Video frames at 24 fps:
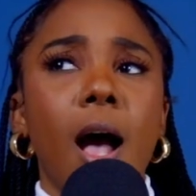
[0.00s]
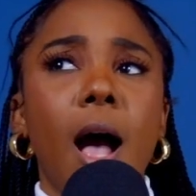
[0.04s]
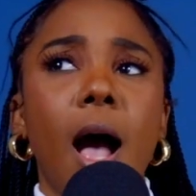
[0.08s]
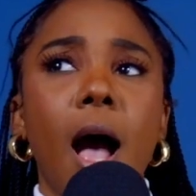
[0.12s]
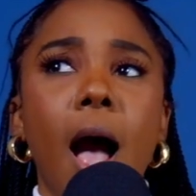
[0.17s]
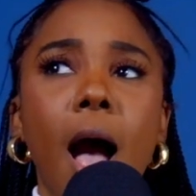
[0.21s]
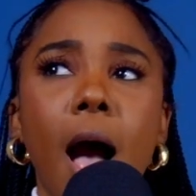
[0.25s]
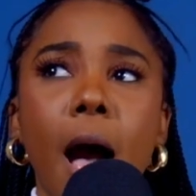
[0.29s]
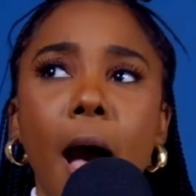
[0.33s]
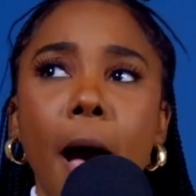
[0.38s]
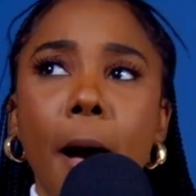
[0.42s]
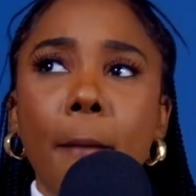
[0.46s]

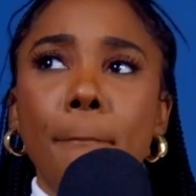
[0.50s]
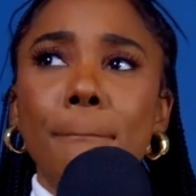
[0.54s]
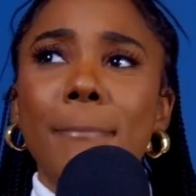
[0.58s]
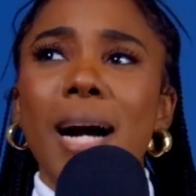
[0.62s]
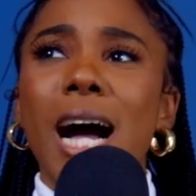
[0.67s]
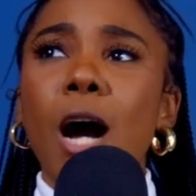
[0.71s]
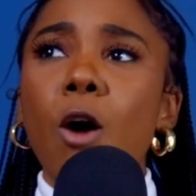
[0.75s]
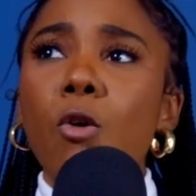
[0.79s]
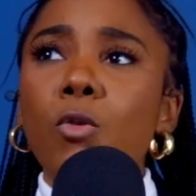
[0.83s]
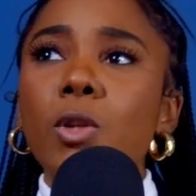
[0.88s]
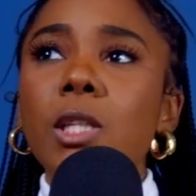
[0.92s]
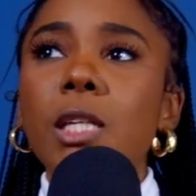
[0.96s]
My
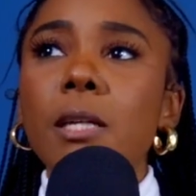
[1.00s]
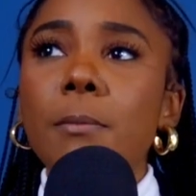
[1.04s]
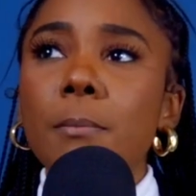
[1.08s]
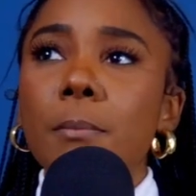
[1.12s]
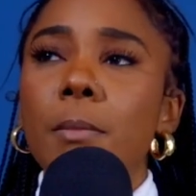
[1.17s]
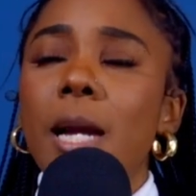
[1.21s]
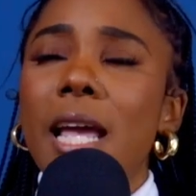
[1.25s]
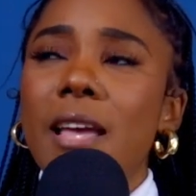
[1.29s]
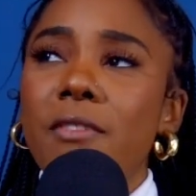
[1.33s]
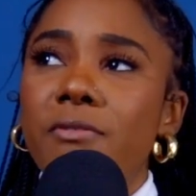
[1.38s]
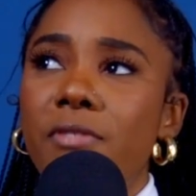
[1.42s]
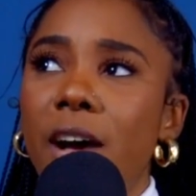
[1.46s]
only
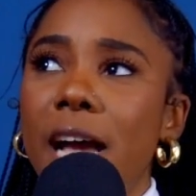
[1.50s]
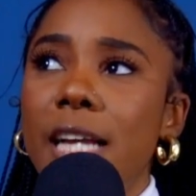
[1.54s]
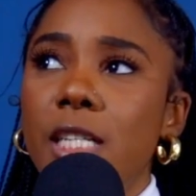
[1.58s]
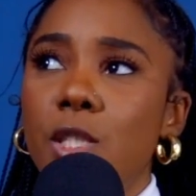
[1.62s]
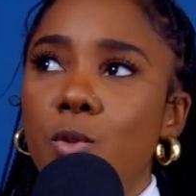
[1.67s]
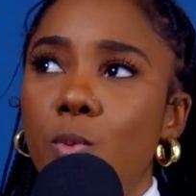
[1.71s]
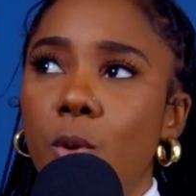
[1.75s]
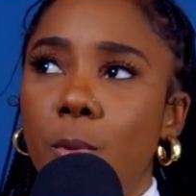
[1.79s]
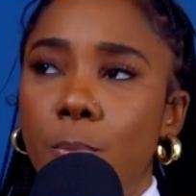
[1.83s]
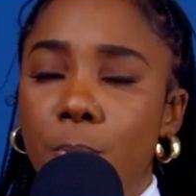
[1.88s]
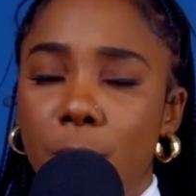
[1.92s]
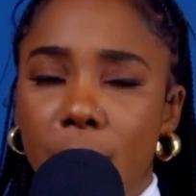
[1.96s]

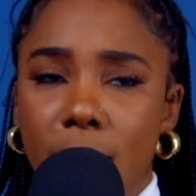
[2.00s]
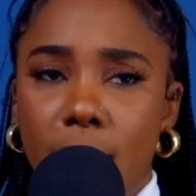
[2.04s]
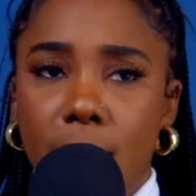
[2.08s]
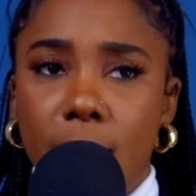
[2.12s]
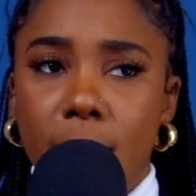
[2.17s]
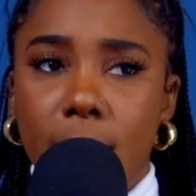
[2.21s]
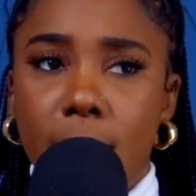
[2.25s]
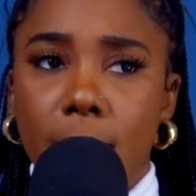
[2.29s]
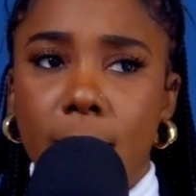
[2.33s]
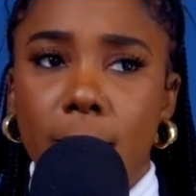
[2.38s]
advice would be,